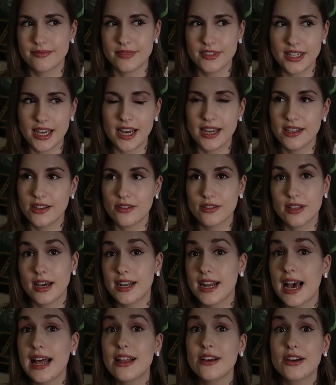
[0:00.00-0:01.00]
Yeah, and you
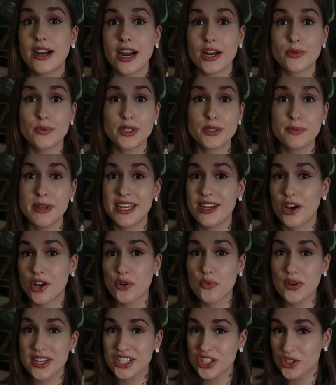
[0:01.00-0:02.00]
thought Alucard was being
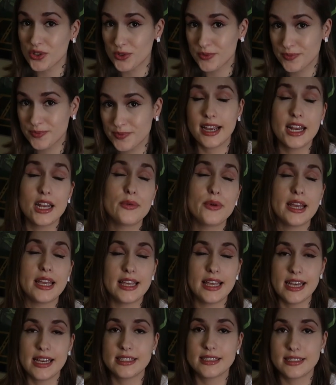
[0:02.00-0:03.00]
unoriginal. Anyway,
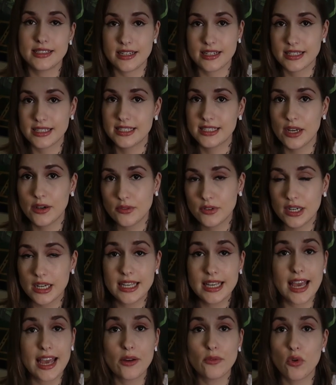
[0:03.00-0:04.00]
yes, there is
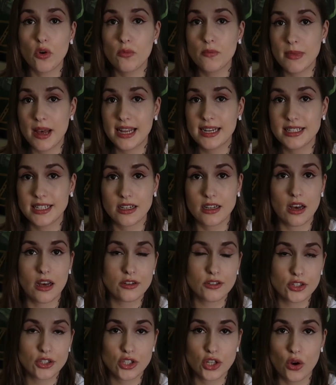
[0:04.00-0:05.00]
definitely a romantic
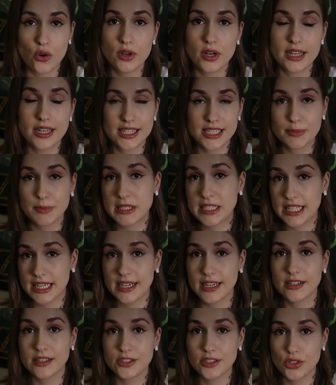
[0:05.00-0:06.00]
undertone in this
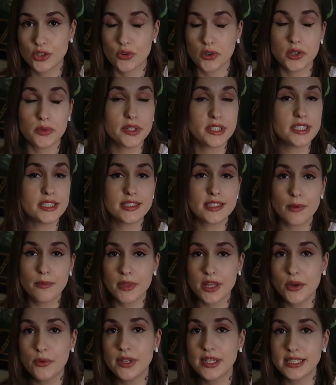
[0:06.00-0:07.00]
particular story, which is
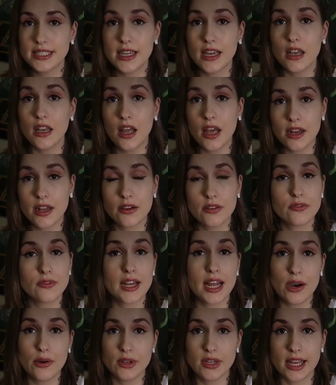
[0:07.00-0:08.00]
something we see a lot of
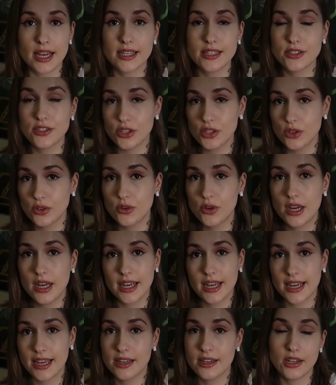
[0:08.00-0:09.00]
nowadays, too,
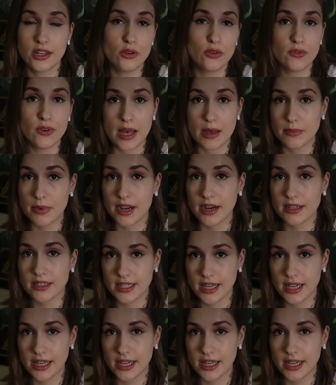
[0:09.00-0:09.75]
in new vampire